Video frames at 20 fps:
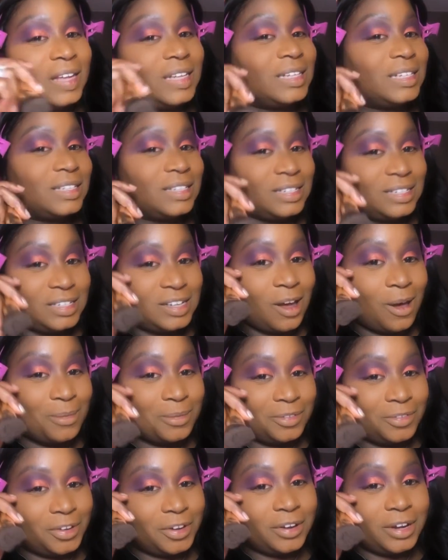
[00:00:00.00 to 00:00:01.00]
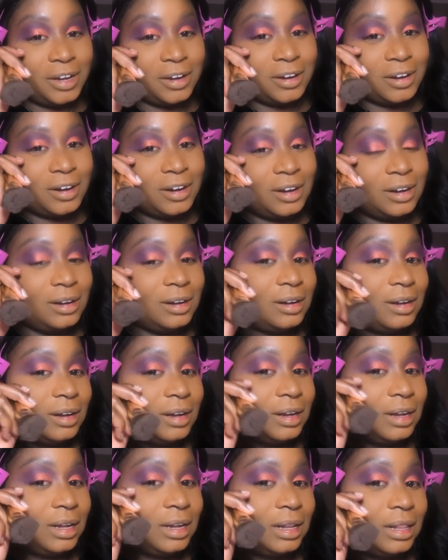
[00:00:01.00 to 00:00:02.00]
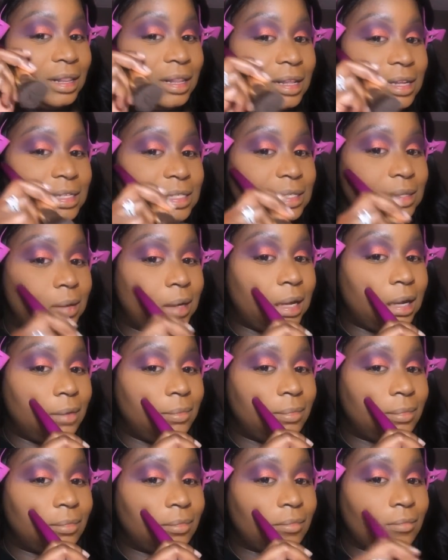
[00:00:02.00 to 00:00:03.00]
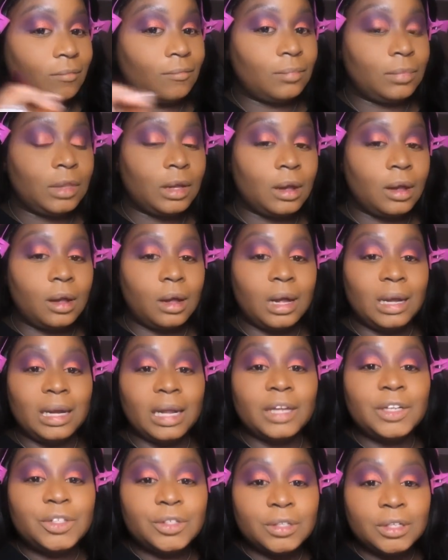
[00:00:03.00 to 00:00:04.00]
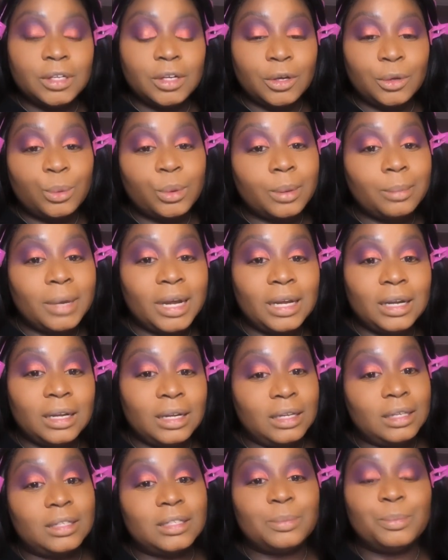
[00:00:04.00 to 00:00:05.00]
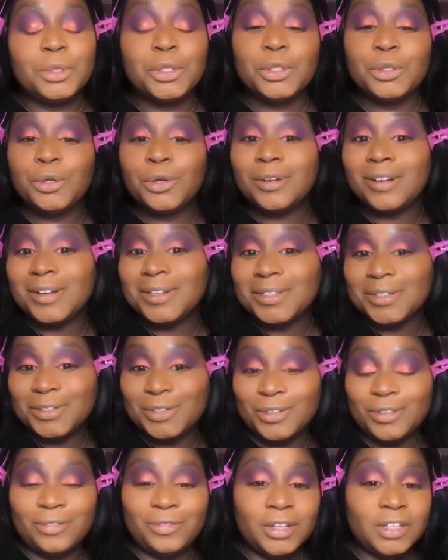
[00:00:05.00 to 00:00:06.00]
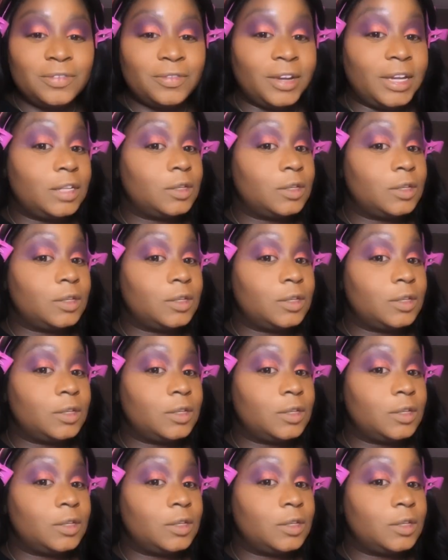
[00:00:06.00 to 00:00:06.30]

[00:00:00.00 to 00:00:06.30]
the top of your ear this way. I naturally know where mine is, but you could also do the fish face.